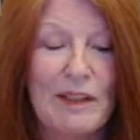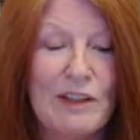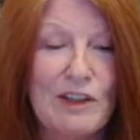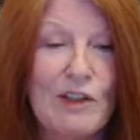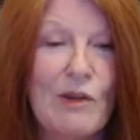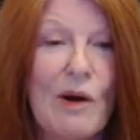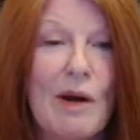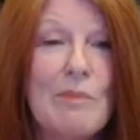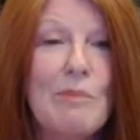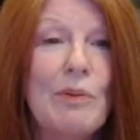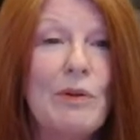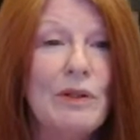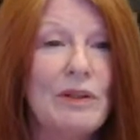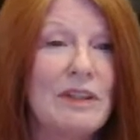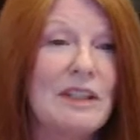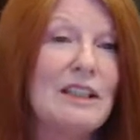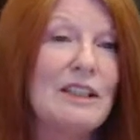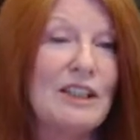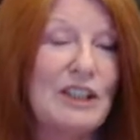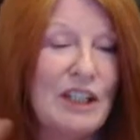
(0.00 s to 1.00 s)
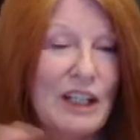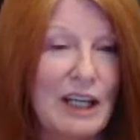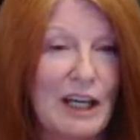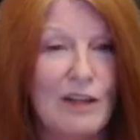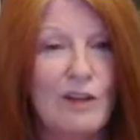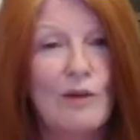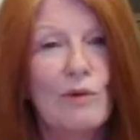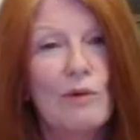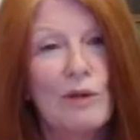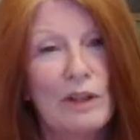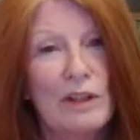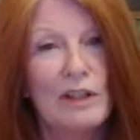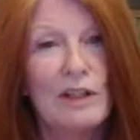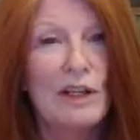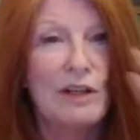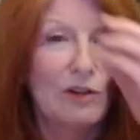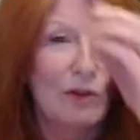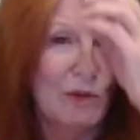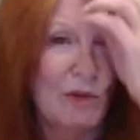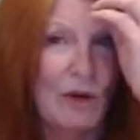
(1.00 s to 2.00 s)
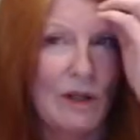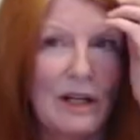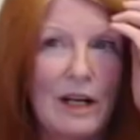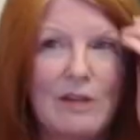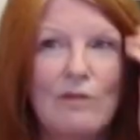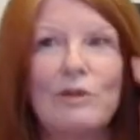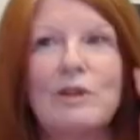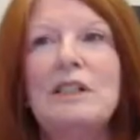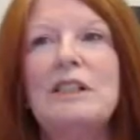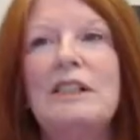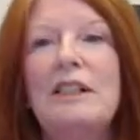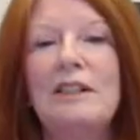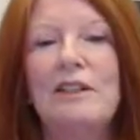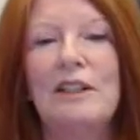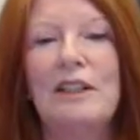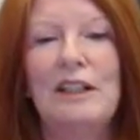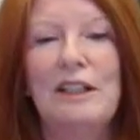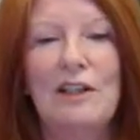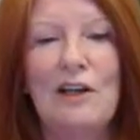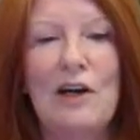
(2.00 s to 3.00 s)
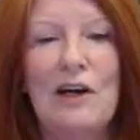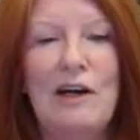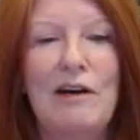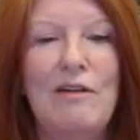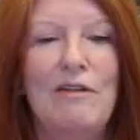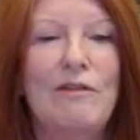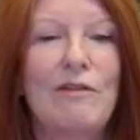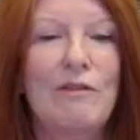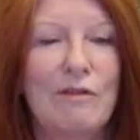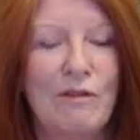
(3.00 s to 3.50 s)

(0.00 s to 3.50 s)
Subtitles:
So I put this together with another one I recently got